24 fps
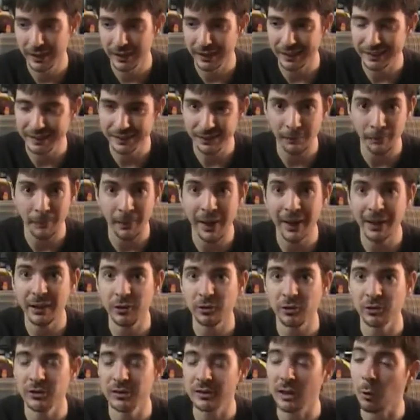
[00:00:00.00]
It's a
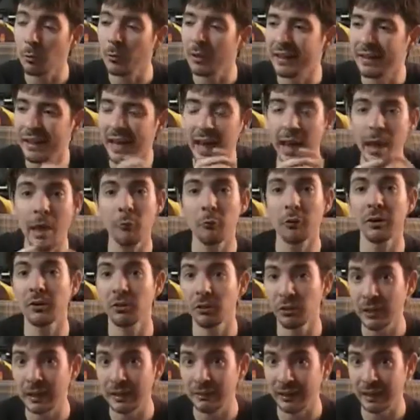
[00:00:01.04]
milestone in
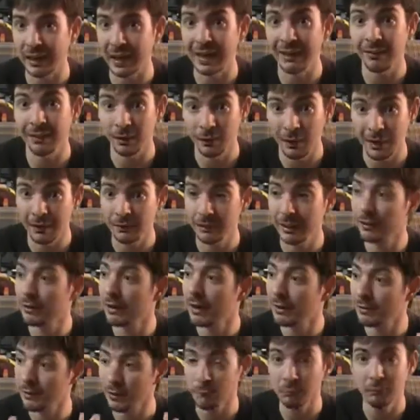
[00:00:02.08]
everything that I, I, like,
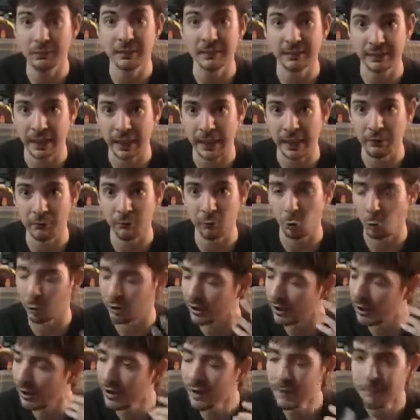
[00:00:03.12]
I love to stand
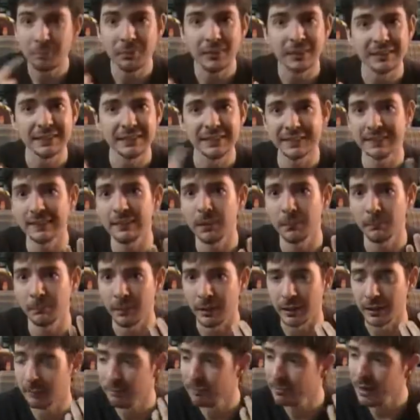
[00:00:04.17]
for.
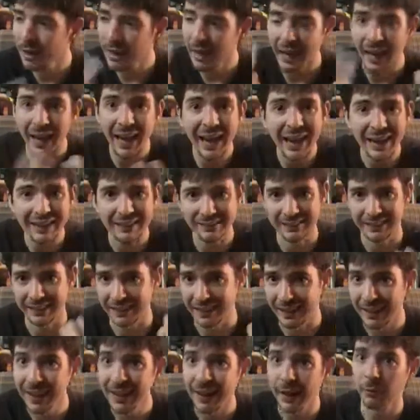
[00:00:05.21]
Cinema, acting,
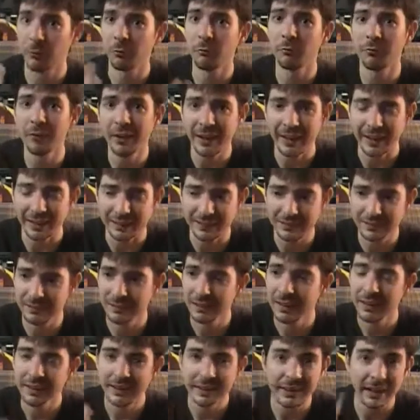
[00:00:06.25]

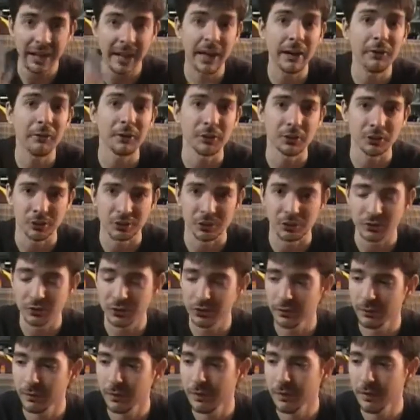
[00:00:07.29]
effects,
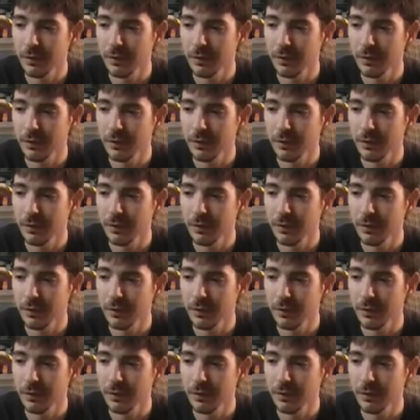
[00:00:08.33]
characters.